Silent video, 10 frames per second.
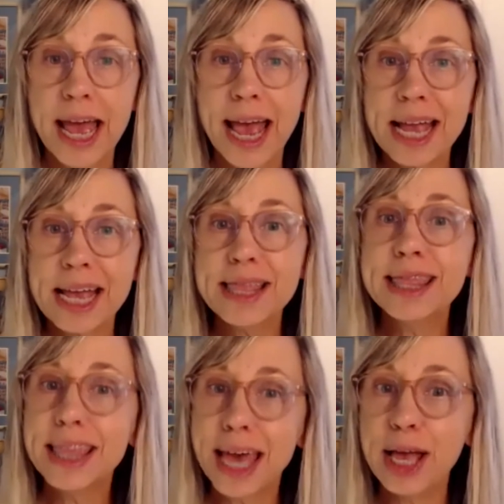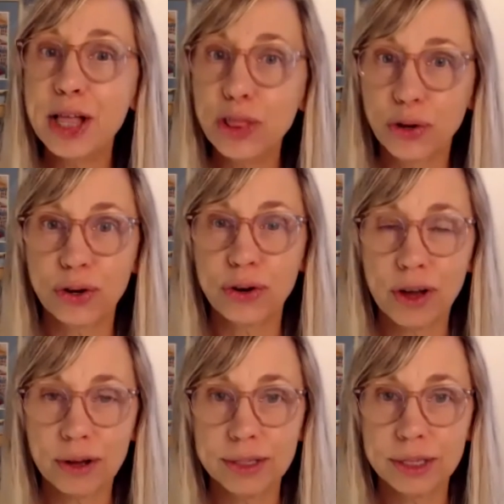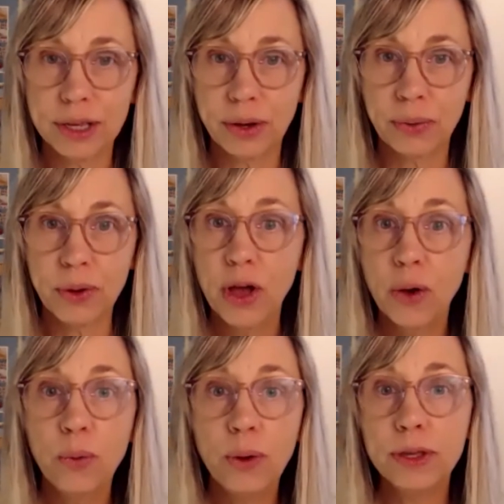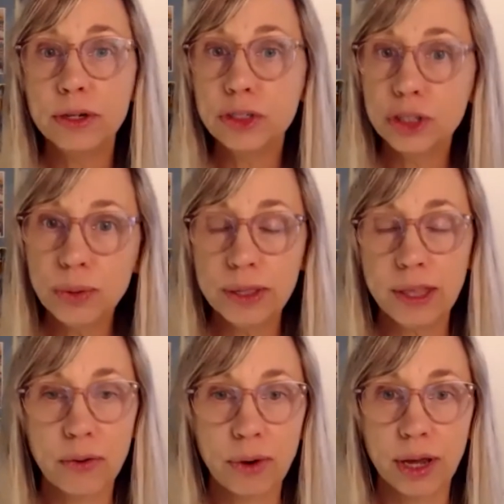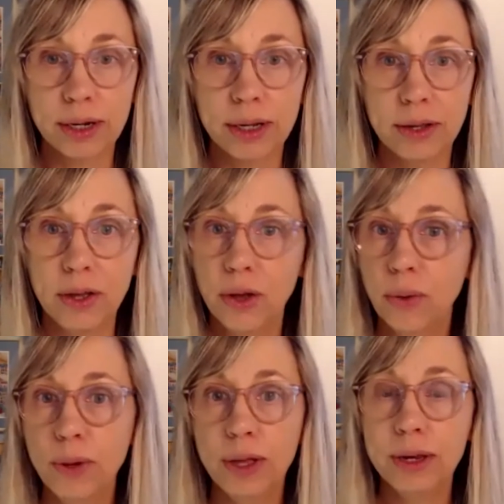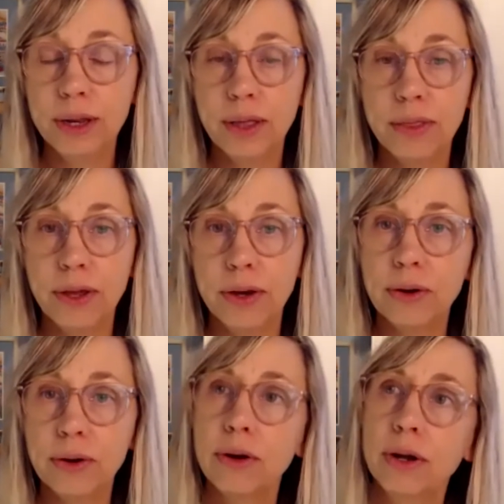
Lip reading: And they learn also when they're doing that writing, when they're